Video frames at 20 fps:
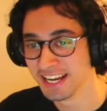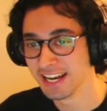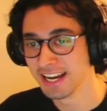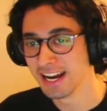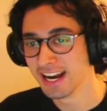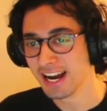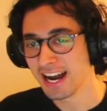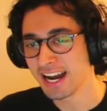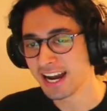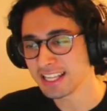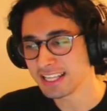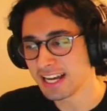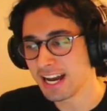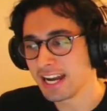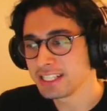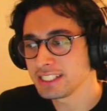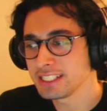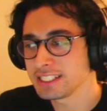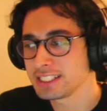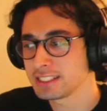I
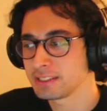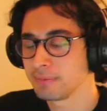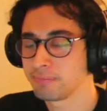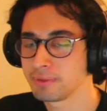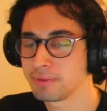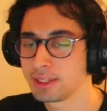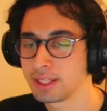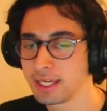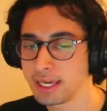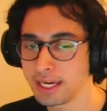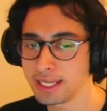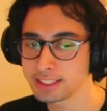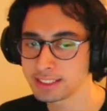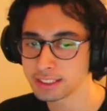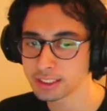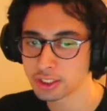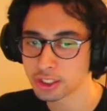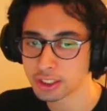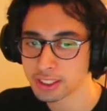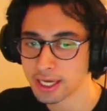just, it's a
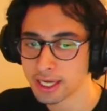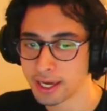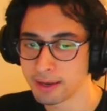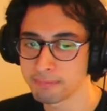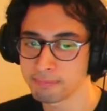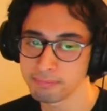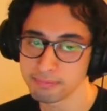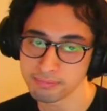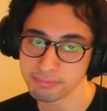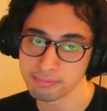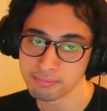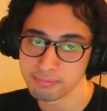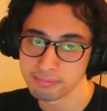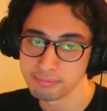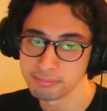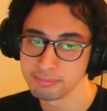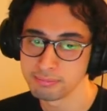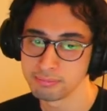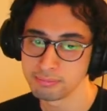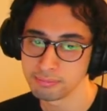good game,
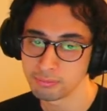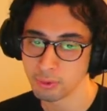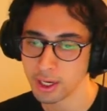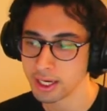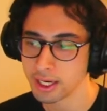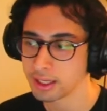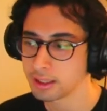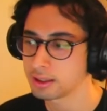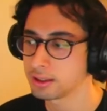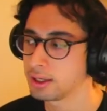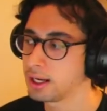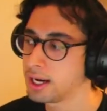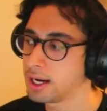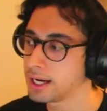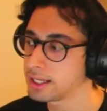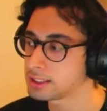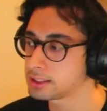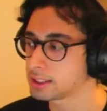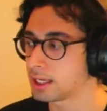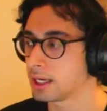right?
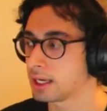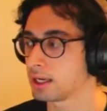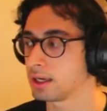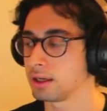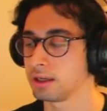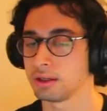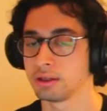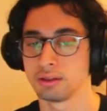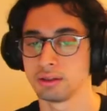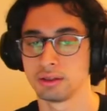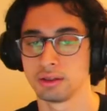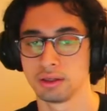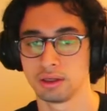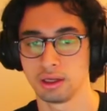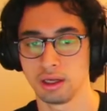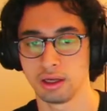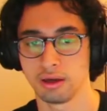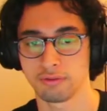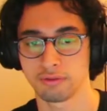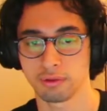I'd say,
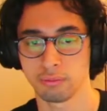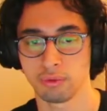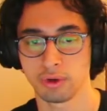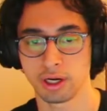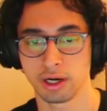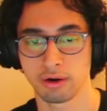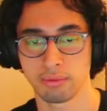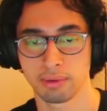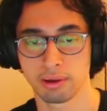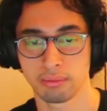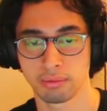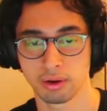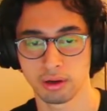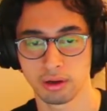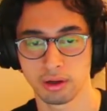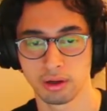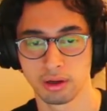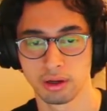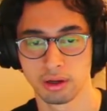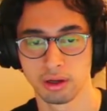from what I
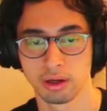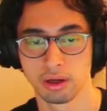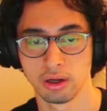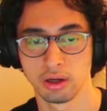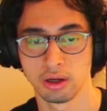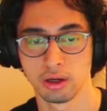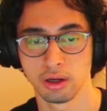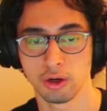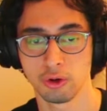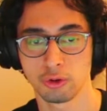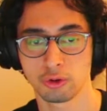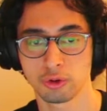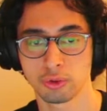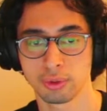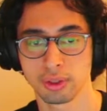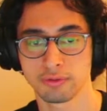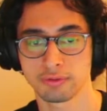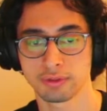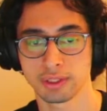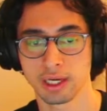remember,
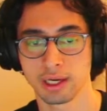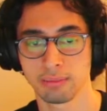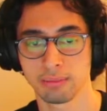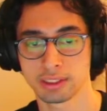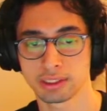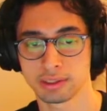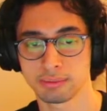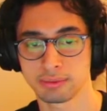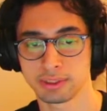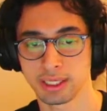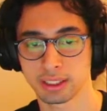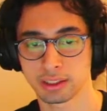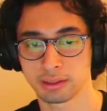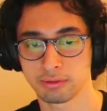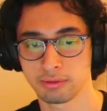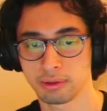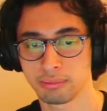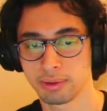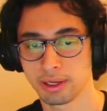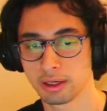Ocarina of Time is
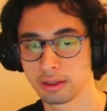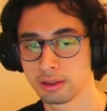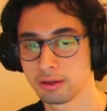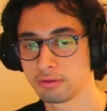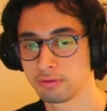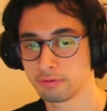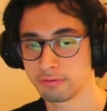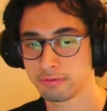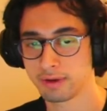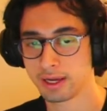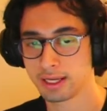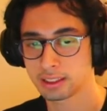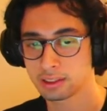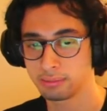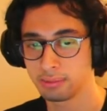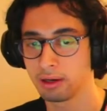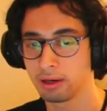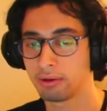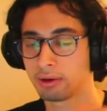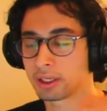objectively better than Phantom
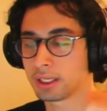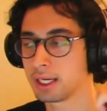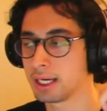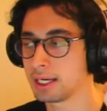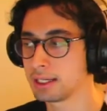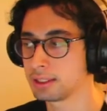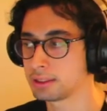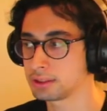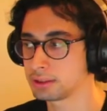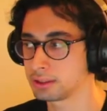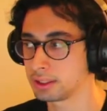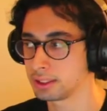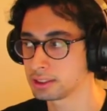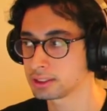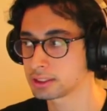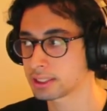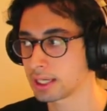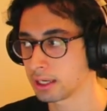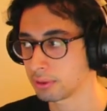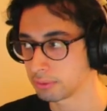Hourglass and
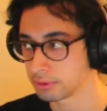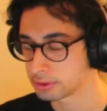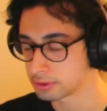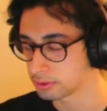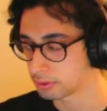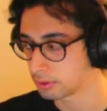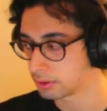Skyward Sword.